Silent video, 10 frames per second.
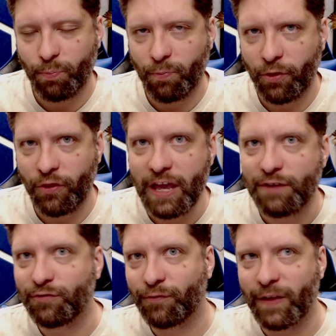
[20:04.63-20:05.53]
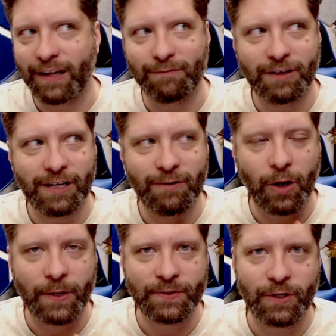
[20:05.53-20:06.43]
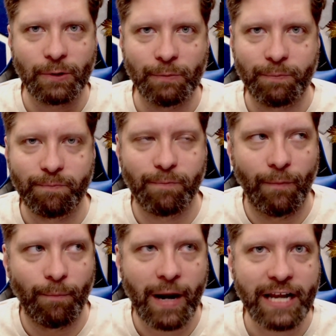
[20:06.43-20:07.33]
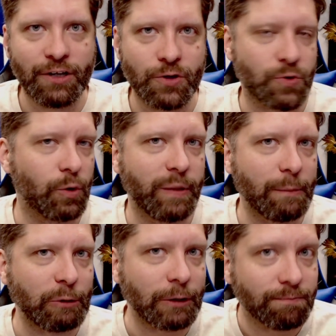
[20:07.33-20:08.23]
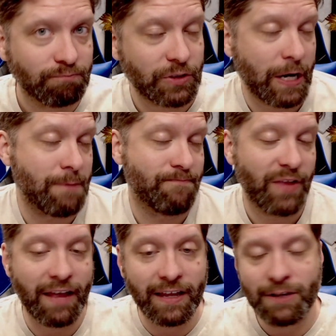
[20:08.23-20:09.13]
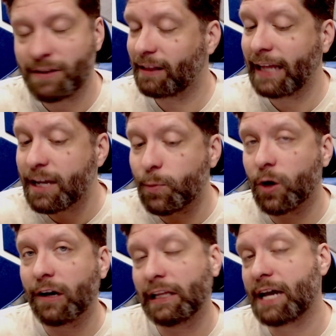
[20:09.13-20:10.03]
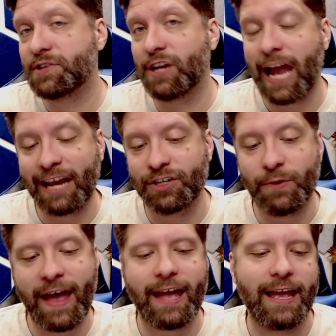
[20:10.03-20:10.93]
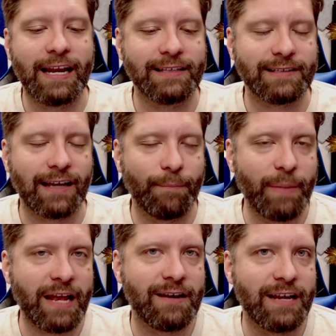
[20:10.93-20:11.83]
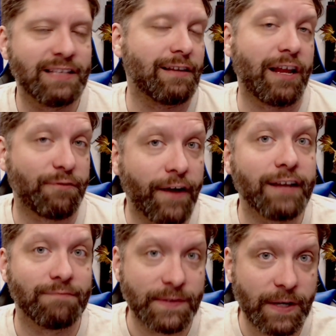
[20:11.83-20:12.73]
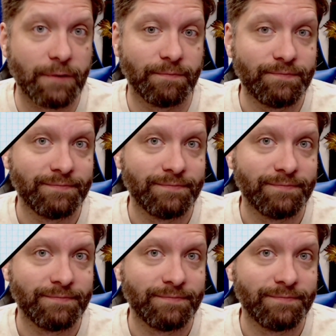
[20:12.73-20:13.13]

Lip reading: thief that can also mind control people. So I think Lankhmar allows you kind of do that, and it's a lot of fun. So that's